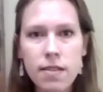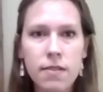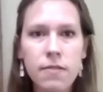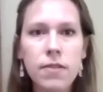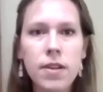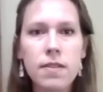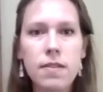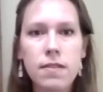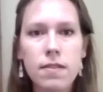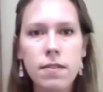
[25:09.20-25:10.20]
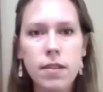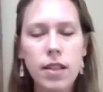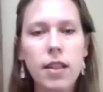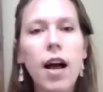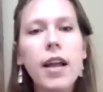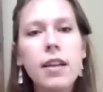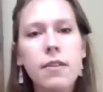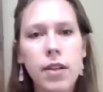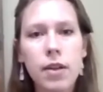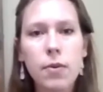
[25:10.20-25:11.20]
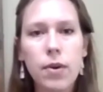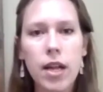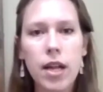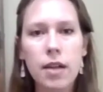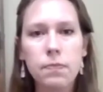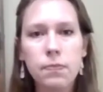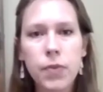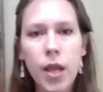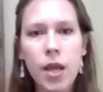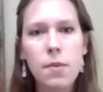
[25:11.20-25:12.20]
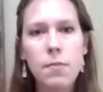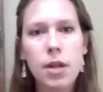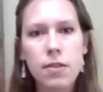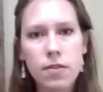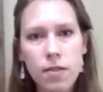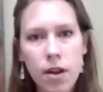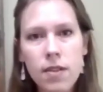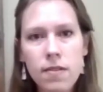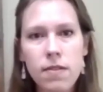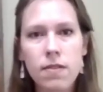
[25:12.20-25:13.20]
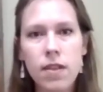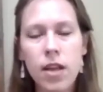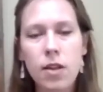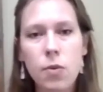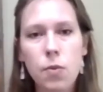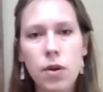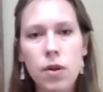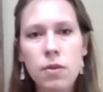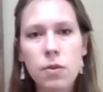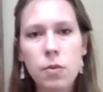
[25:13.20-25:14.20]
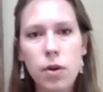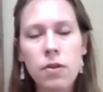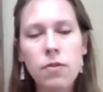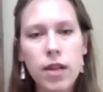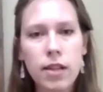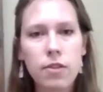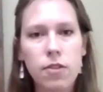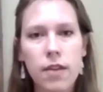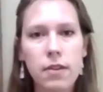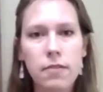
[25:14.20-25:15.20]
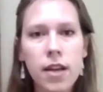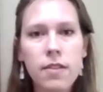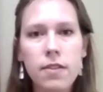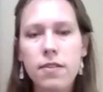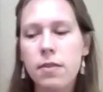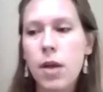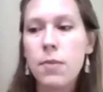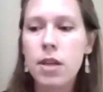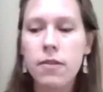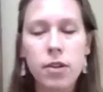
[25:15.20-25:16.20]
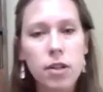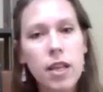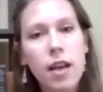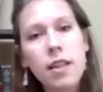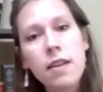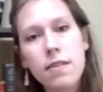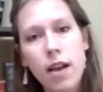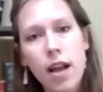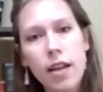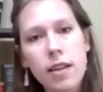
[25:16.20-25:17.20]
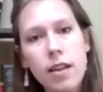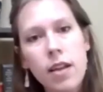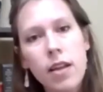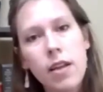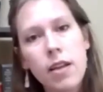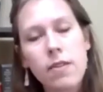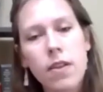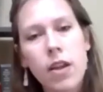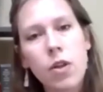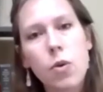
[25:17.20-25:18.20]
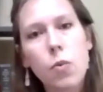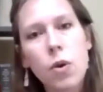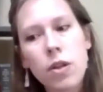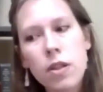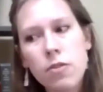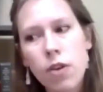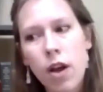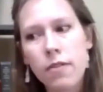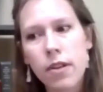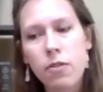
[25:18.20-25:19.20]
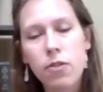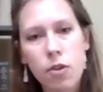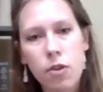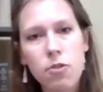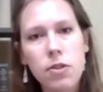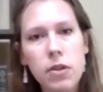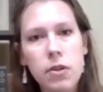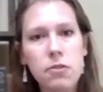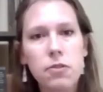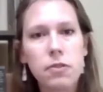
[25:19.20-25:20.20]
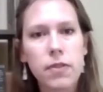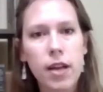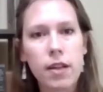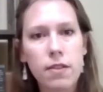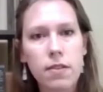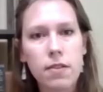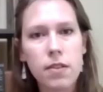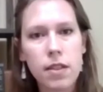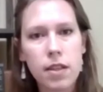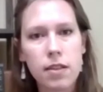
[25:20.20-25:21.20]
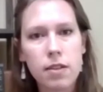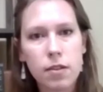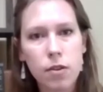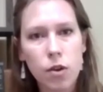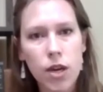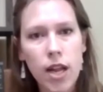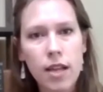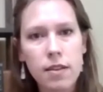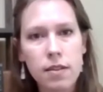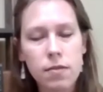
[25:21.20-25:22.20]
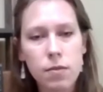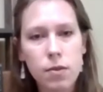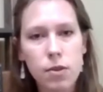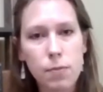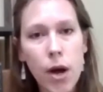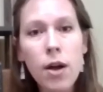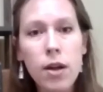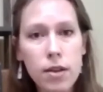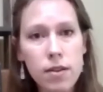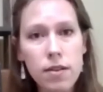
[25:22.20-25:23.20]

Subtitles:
different line of inquiry, but it starts to say, you know, what are really the driving factors? And maybe even on the other side, I'll say, you know, what are the driving social and cultural factors that create demand